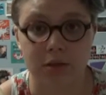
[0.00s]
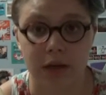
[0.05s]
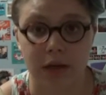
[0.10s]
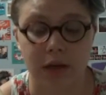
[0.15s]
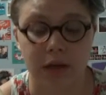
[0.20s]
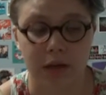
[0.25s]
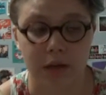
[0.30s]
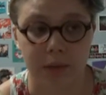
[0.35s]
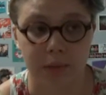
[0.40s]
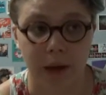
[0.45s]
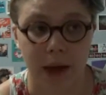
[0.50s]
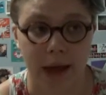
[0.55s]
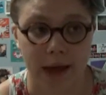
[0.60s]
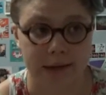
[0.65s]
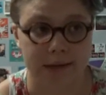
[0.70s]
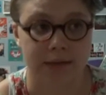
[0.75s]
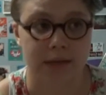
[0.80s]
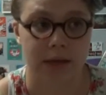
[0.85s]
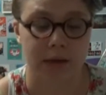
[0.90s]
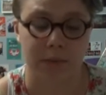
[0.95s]
and them
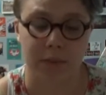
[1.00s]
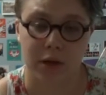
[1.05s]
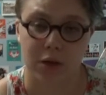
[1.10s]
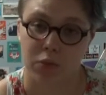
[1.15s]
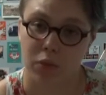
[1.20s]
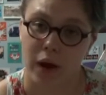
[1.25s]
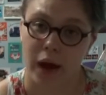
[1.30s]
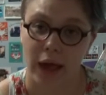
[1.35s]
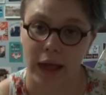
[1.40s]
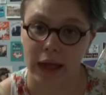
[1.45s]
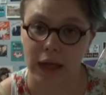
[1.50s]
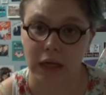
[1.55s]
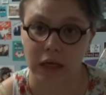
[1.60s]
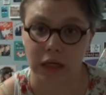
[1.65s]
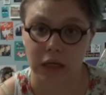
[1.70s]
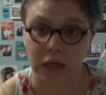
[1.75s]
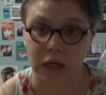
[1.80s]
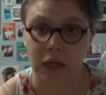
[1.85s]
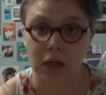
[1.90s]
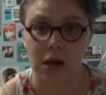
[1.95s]
asking me why I
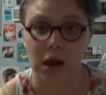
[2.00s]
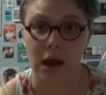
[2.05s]
need it,